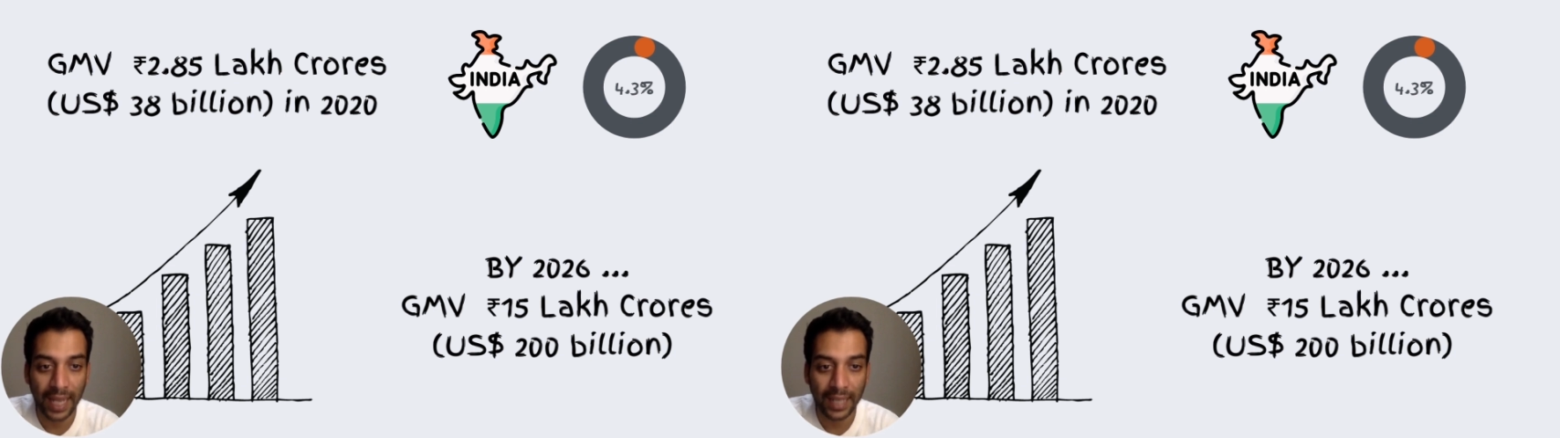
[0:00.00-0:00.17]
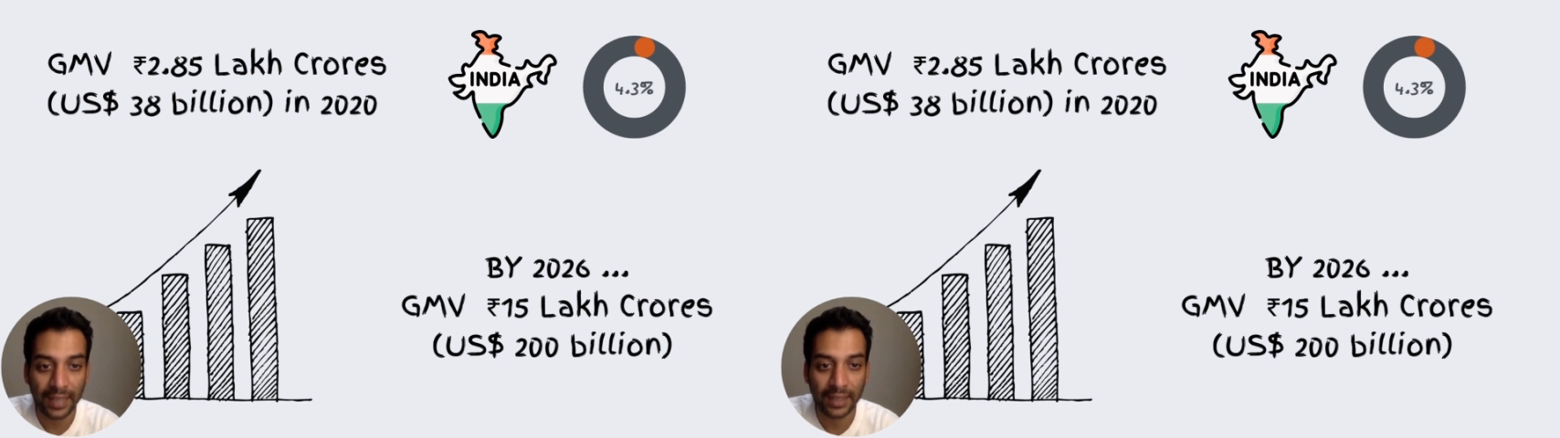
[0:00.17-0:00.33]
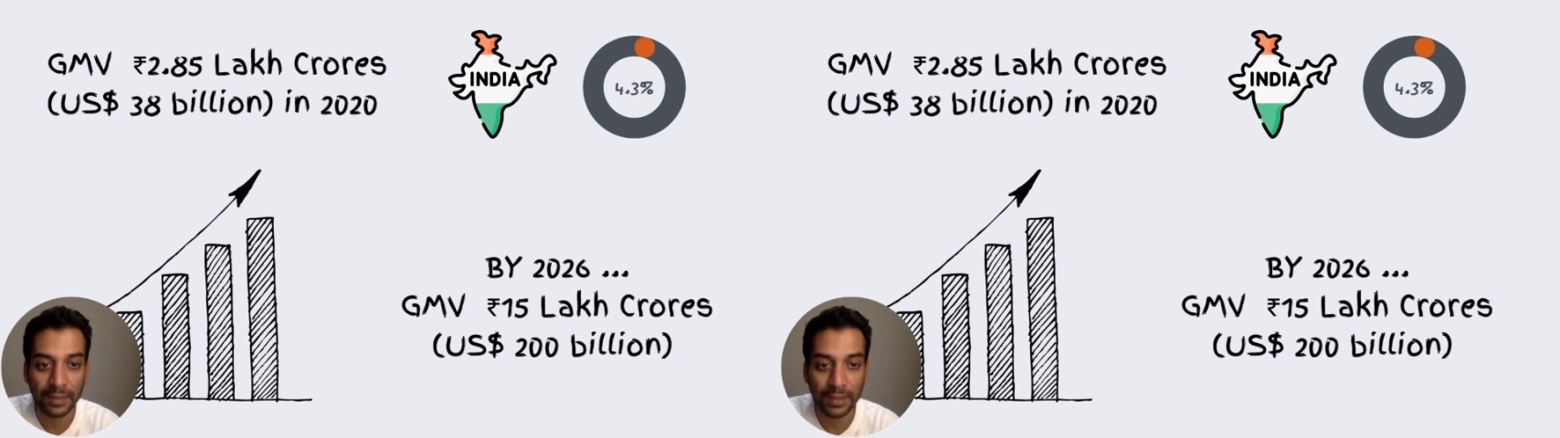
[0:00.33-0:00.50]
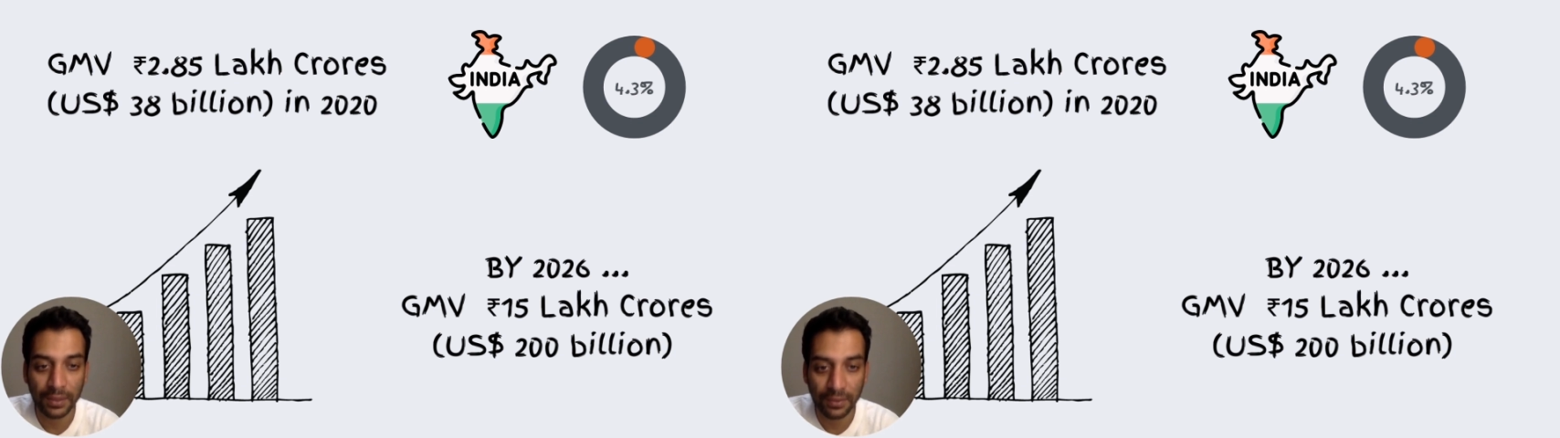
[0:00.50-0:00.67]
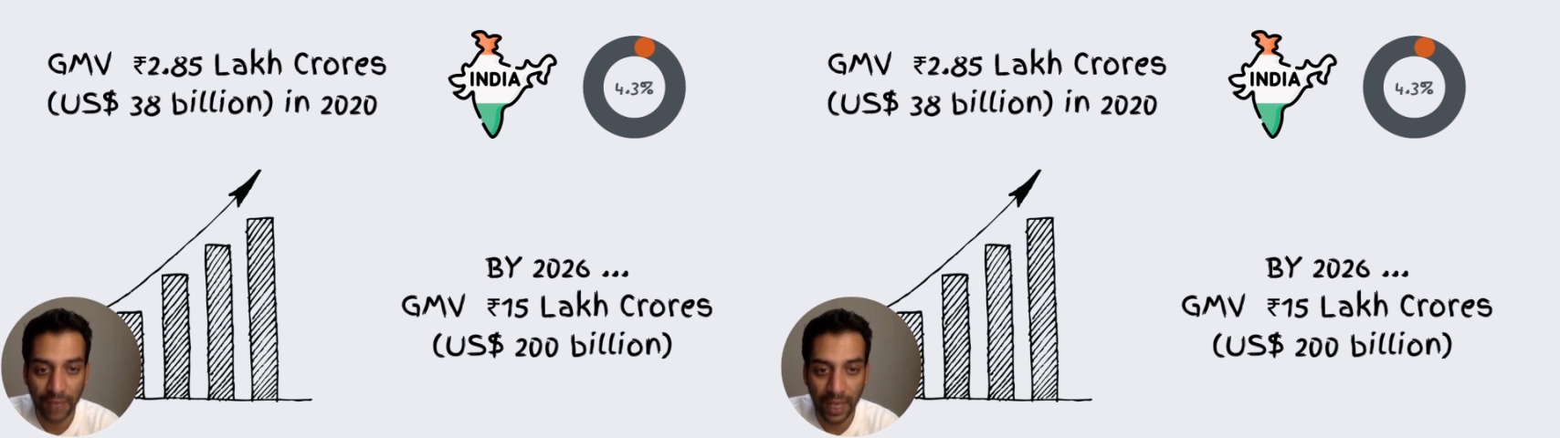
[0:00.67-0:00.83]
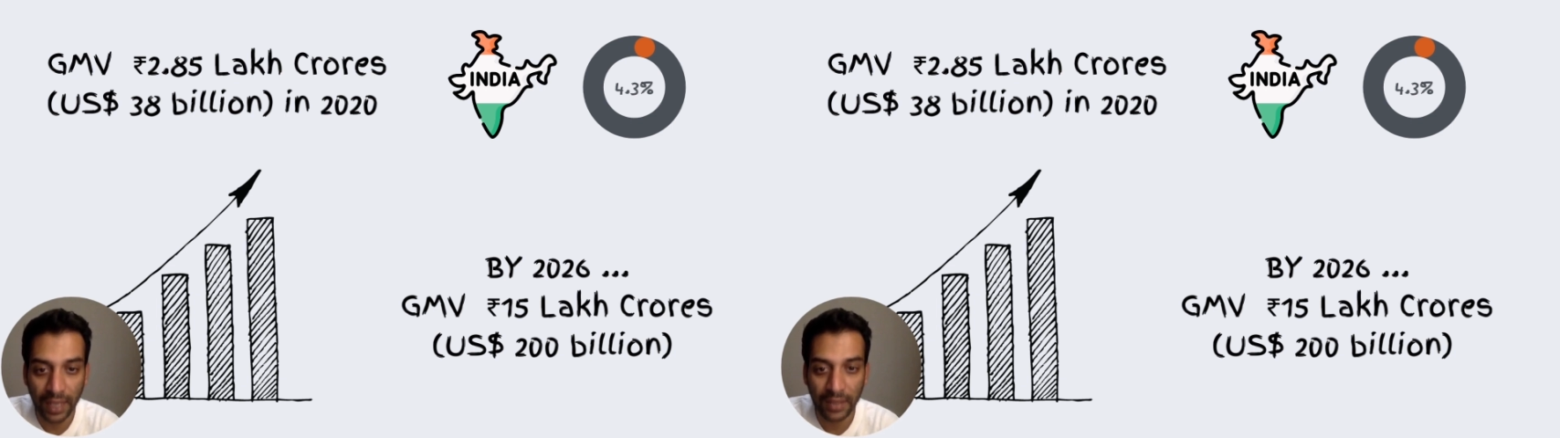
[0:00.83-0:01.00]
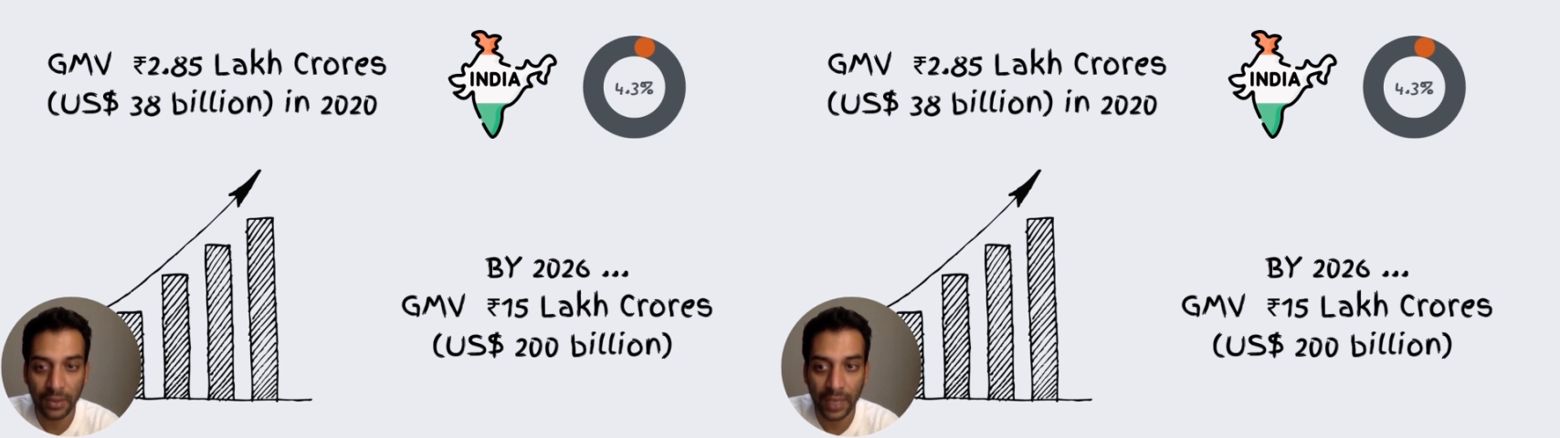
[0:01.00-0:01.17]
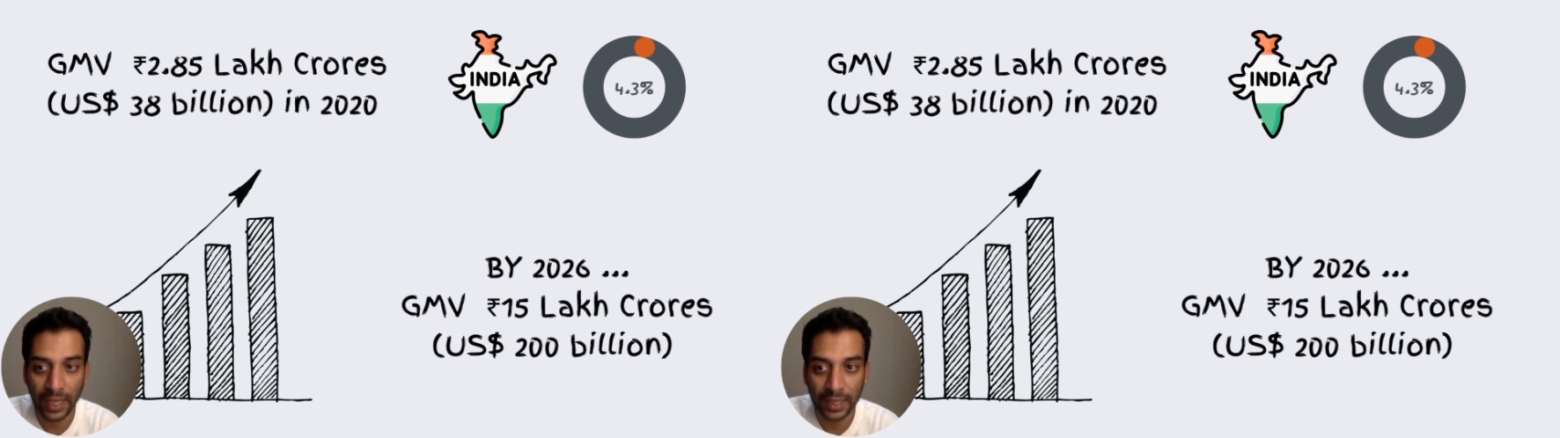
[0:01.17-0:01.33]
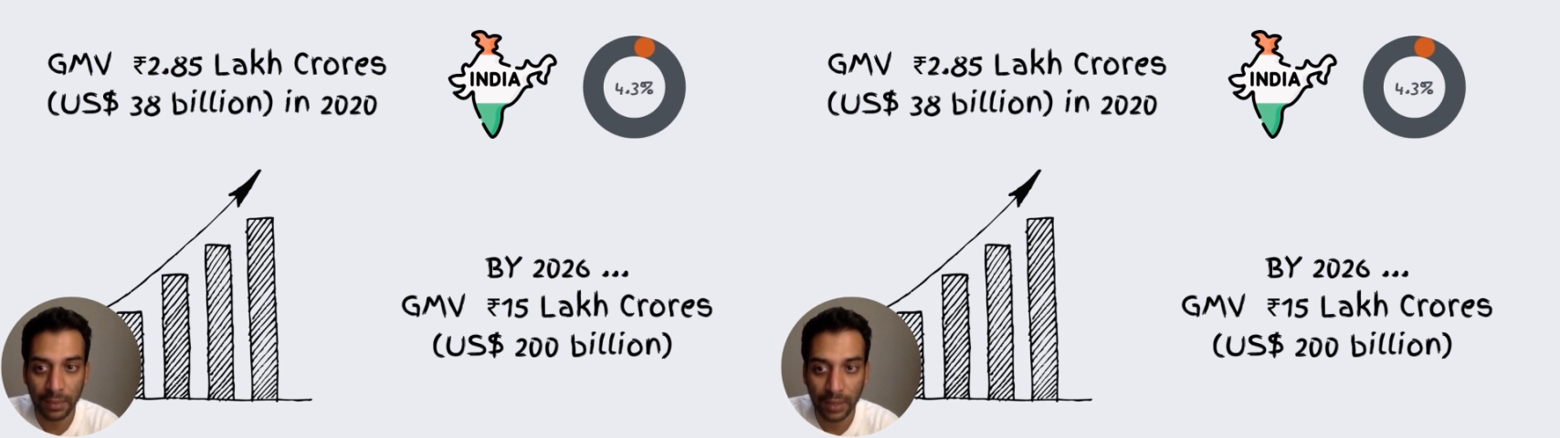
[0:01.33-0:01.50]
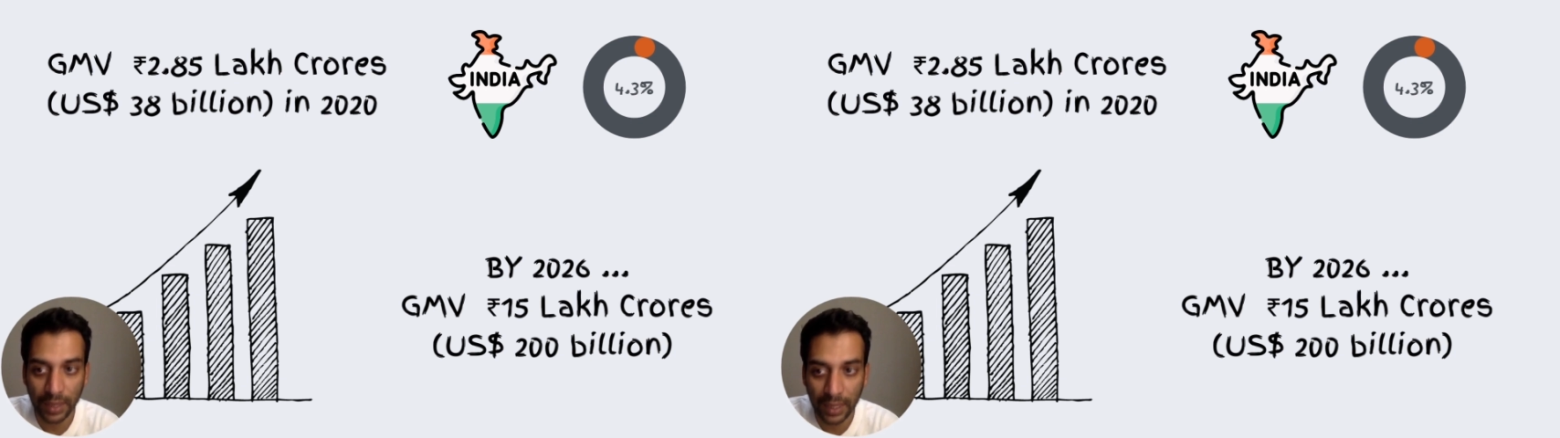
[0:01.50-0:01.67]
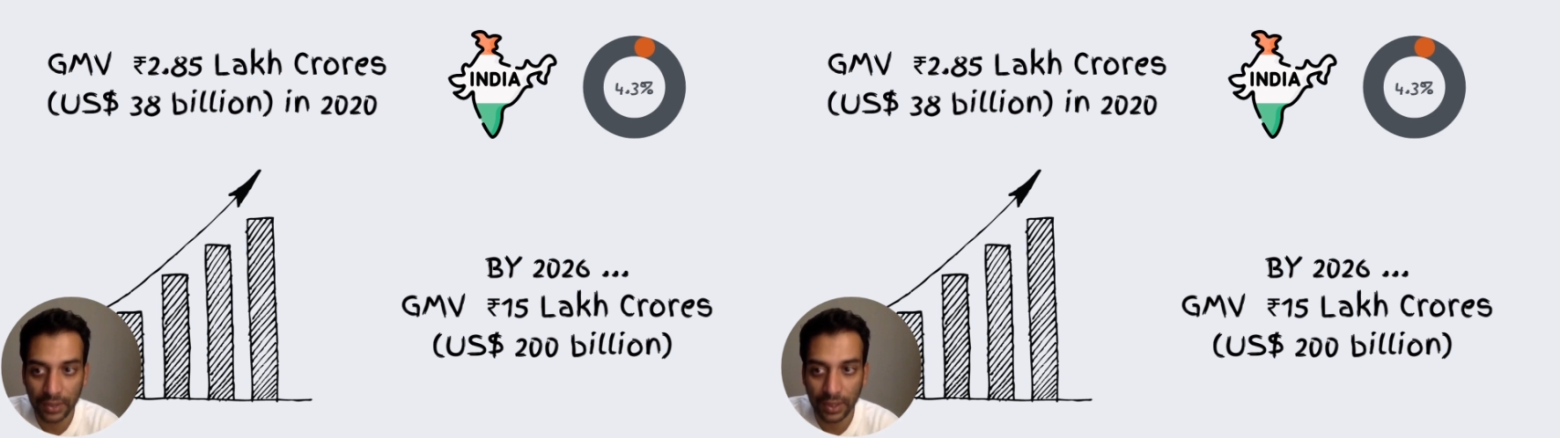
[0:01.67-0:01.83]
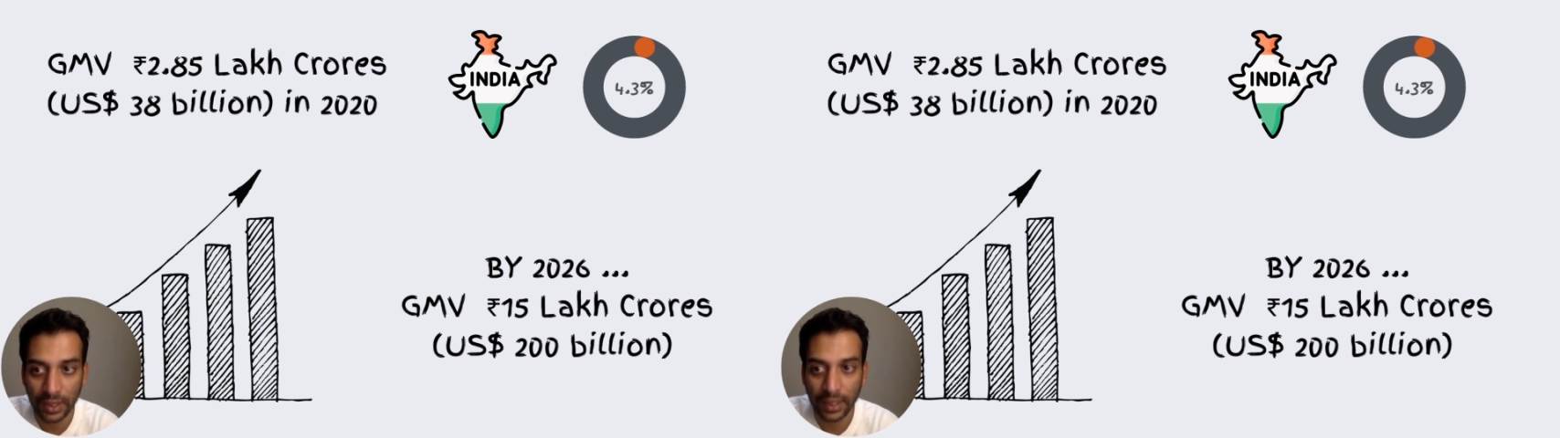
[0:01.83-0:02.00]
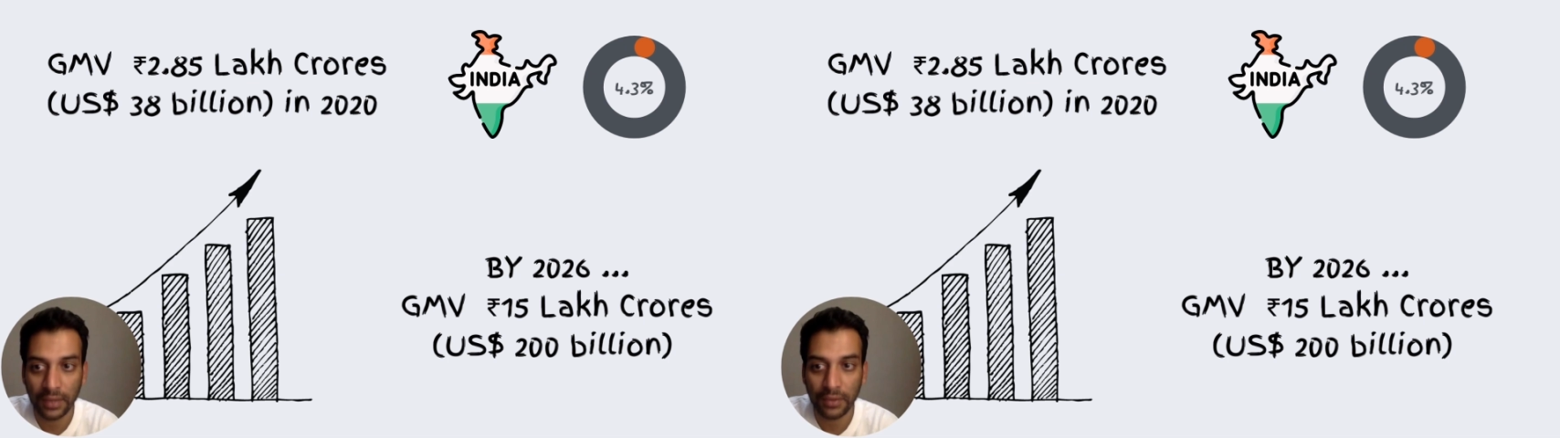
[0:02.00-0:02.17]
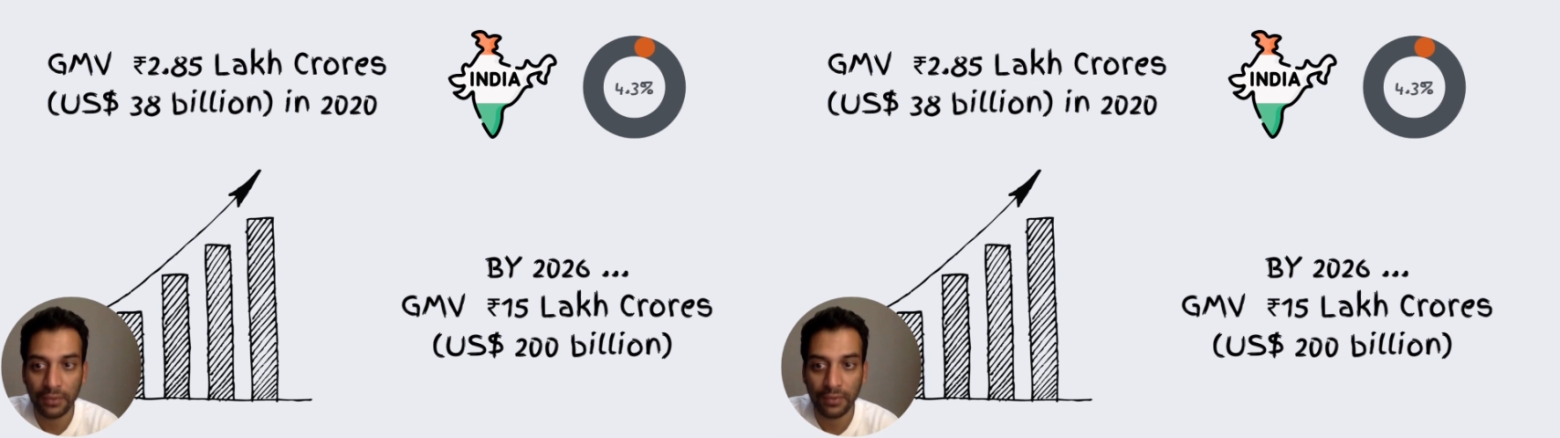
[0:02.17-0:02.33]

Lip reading: and in terms of value exponentially to